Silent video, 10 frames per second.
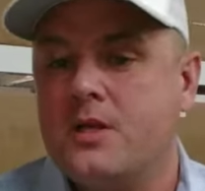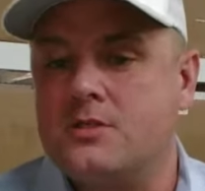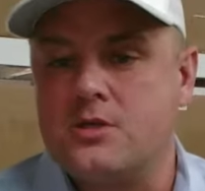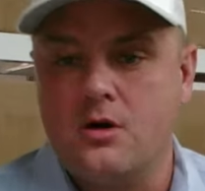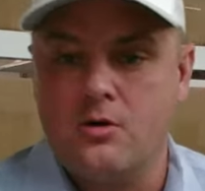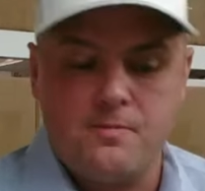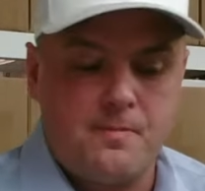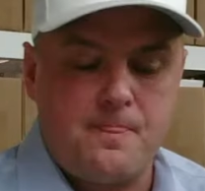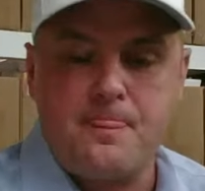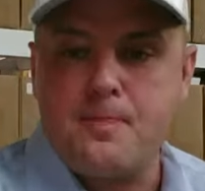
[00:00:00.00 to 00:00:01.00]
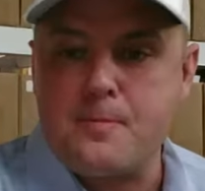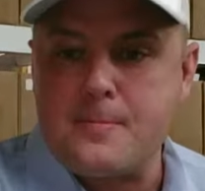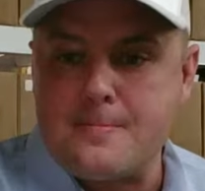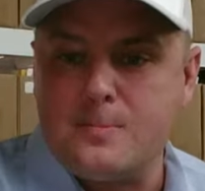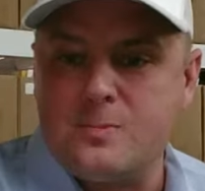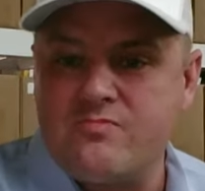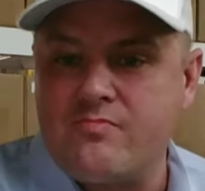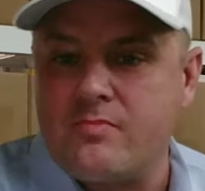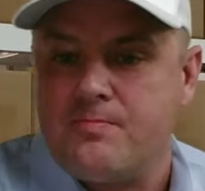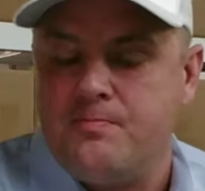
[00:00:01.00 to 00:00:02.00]
So
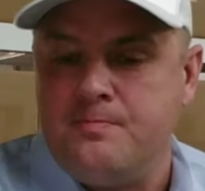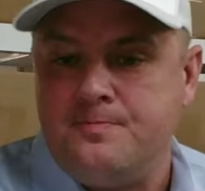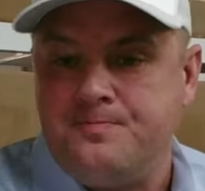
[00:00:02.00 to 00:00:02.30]
Miss